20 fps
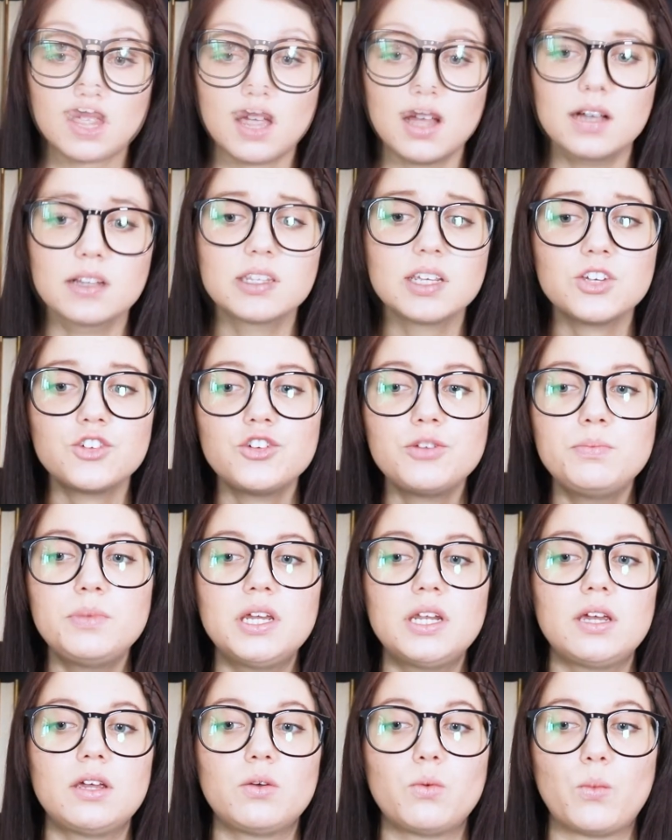A session
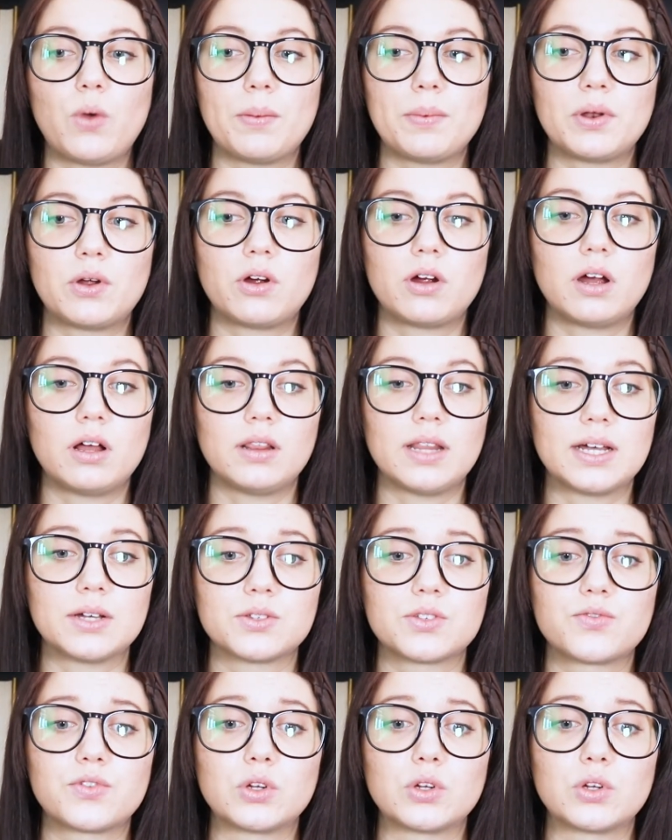meeting webinar allows